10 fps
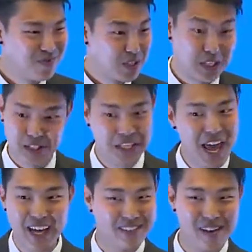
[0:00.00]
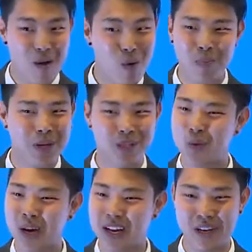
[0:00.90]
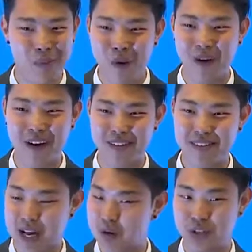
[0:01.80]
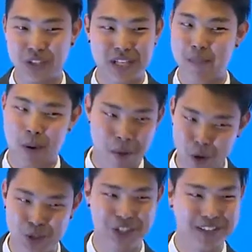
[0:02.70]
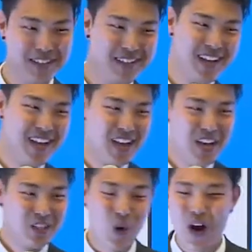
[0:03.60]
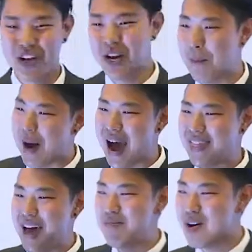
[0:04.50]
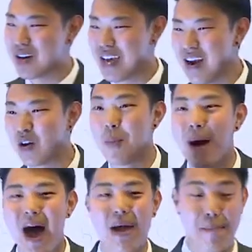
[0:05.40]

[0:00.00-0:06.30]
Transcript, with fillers: Because today it's not one plus one anymore. That was just that promotion. So are you going to buy that milk again or the buy,